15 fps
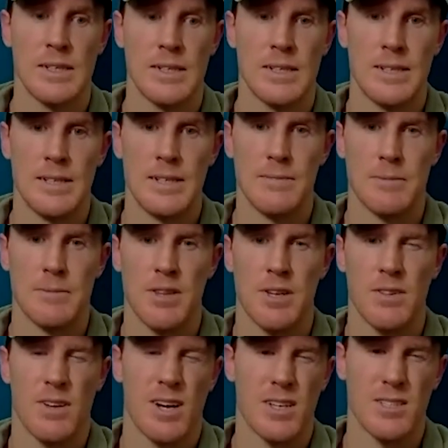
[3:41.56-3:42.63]
I think
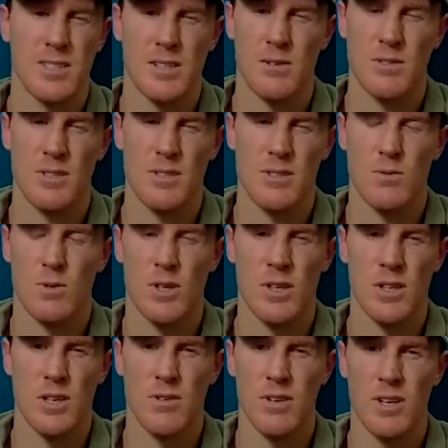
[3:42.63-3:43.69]
last year was just a
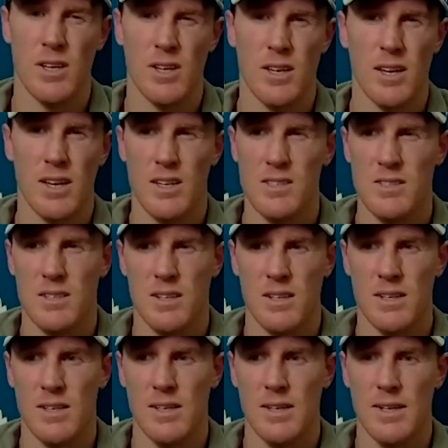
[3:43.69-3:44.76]
really unique case.
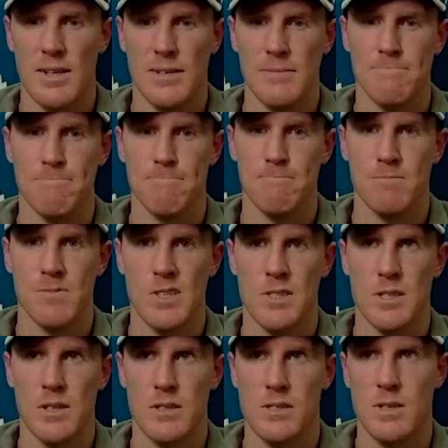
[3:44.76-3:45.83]
And this
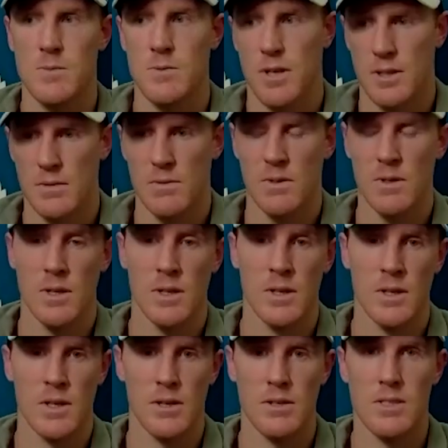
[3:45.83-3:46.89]
year seems like,
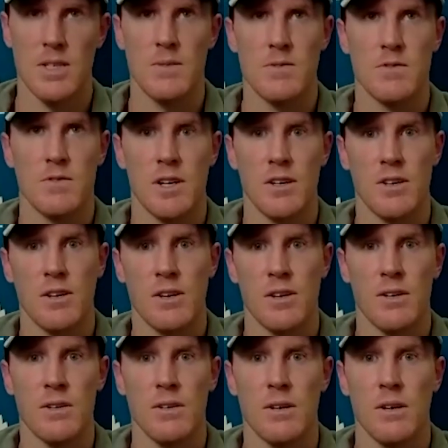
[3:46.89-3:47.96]
you know, the team's firing
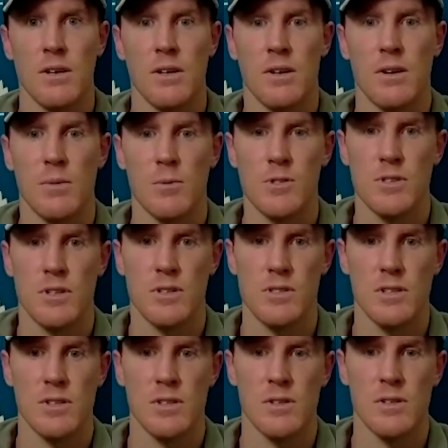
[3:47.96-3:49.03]
on almost all
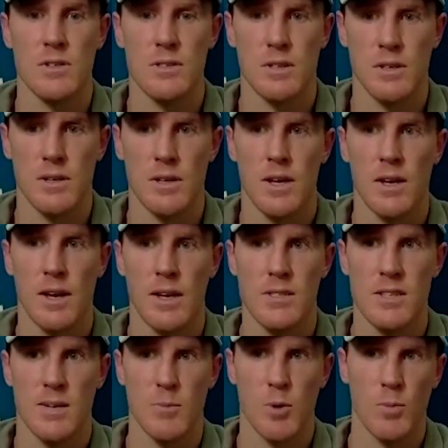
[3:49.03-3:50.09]
cylinders and has
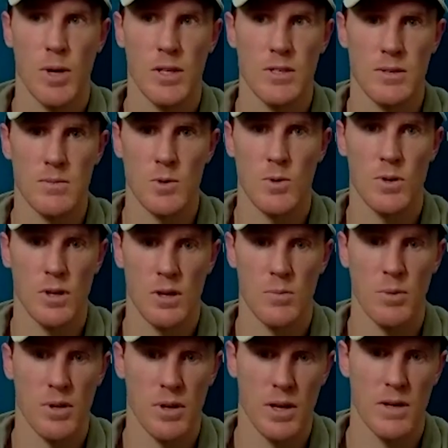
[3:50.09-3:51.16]
that momentum going into
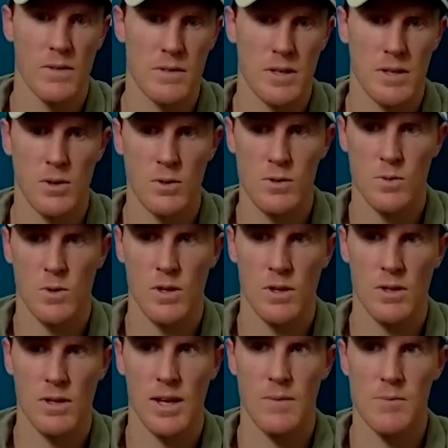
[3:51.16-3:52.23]
the playoffs and knows where their
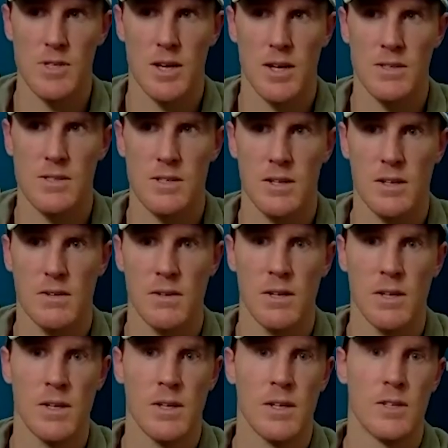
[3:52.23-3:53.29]
game's at instead of
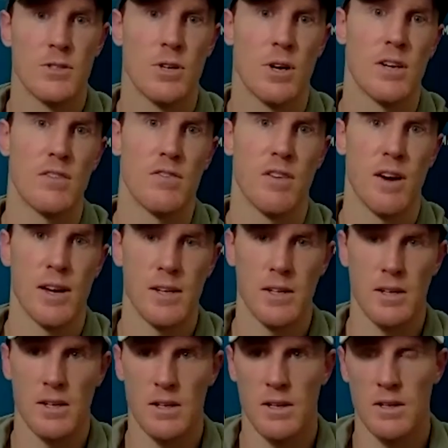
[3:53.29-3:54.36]
trying to find
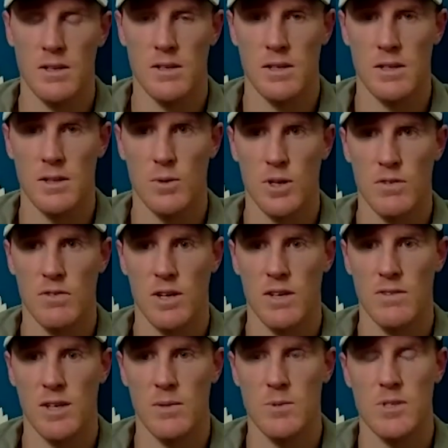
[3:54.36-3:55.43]
it in a quick
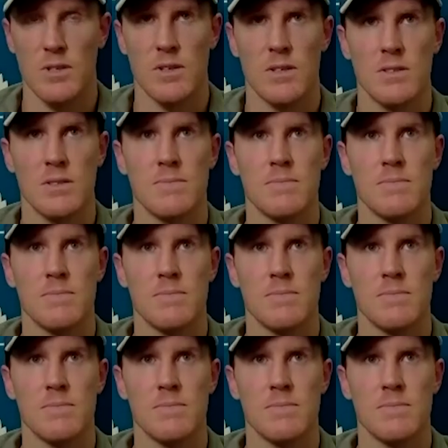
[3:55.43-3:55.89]
five-game series.